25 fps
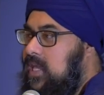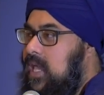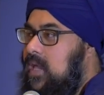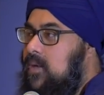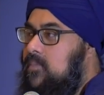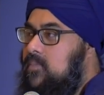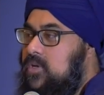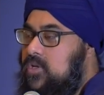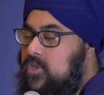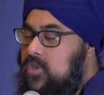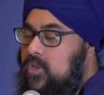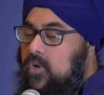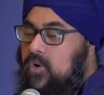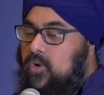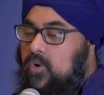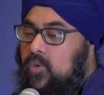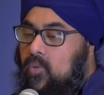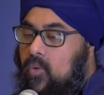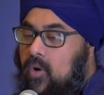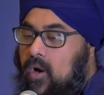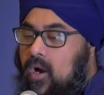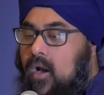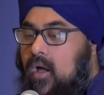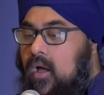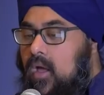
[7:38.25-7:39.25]
came into the
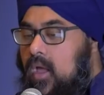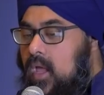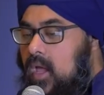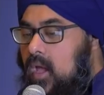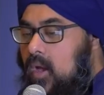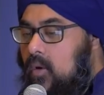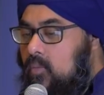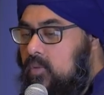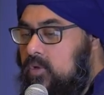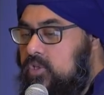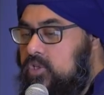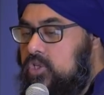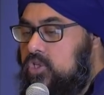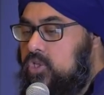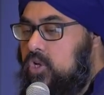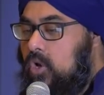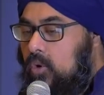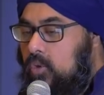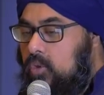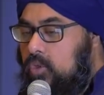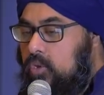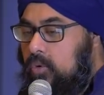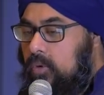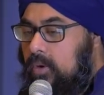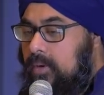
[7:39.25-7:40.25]
Gurdwara, and we'll just
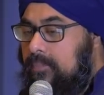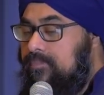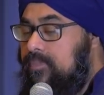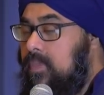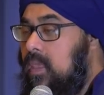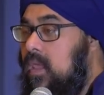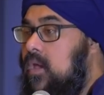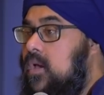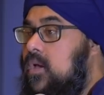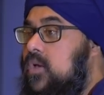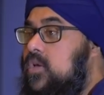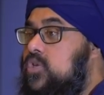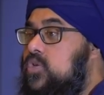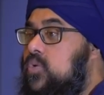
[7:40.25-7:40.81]
go through it.